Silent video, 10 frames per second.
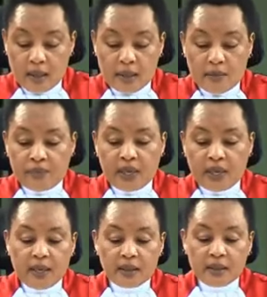the
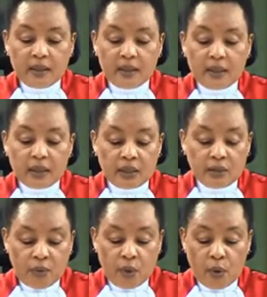figures in
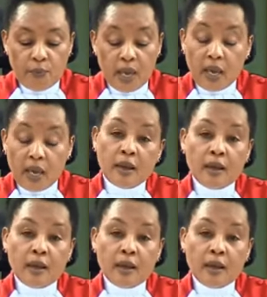34B